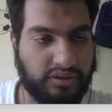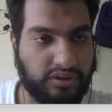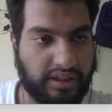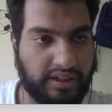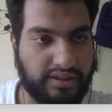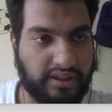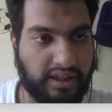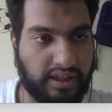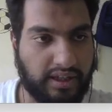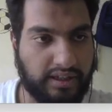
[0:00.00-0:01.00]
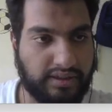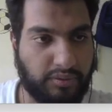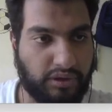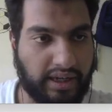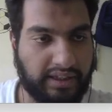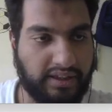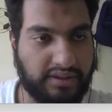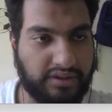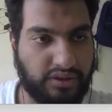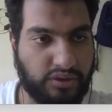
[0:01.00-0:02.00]
is somewhat like
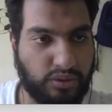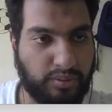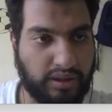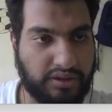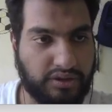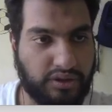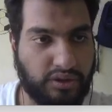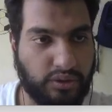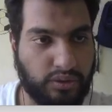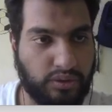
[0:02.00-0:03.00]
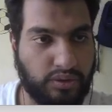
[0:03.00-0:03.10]
this: Q plus Q,